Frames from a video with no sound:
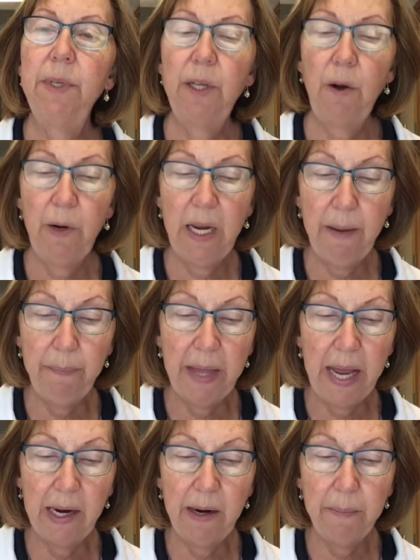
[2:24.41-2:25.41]
So keep
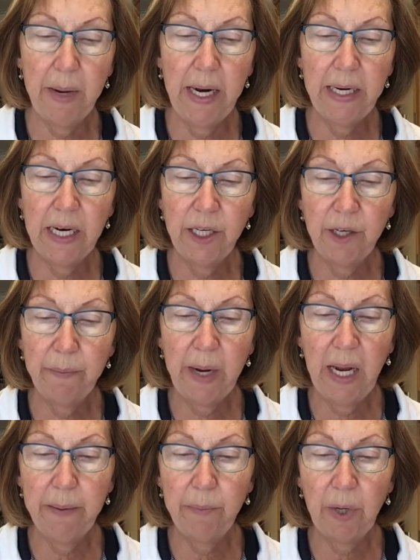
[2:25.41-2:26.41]
that in mind as you're
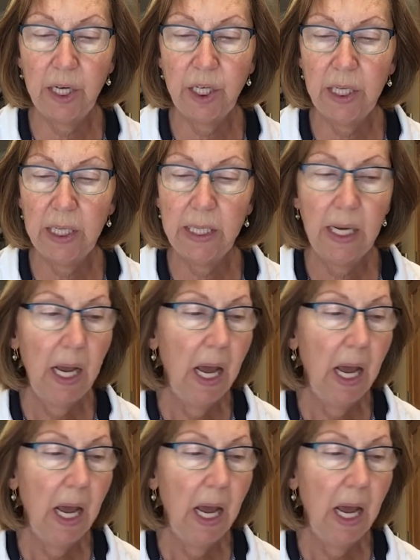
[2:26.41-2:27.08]
buying brushes.